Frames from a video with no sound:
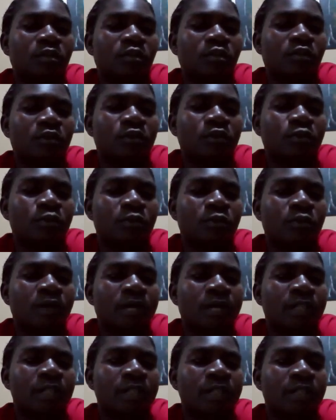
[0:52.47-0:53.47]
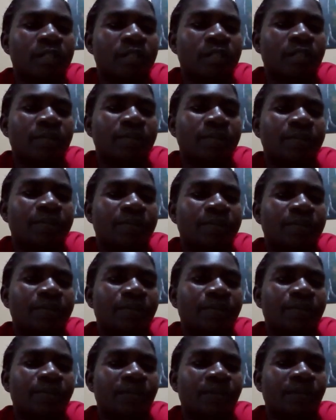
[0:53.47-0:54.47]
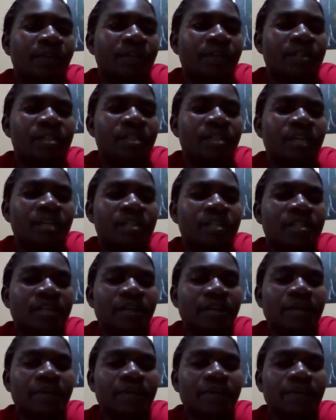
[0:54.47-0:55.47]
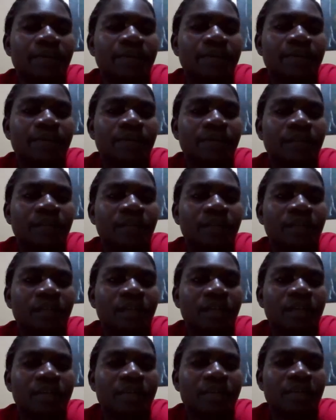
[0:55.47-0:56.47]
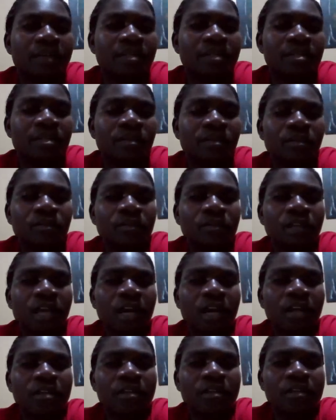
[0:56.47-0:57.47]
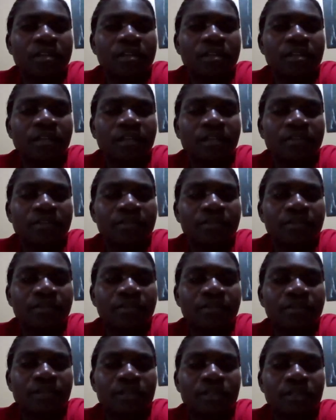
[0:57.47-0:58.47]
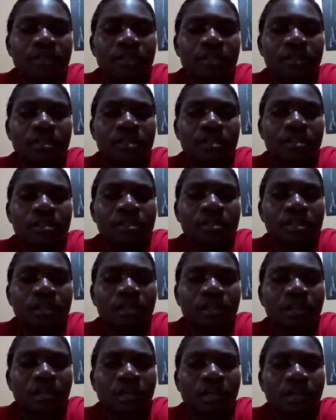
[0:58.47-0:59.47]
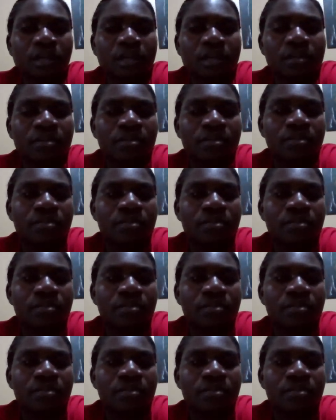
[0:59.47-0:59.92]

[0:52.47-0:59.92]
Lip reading: what we want at our time, basing on our taste and preferences. It's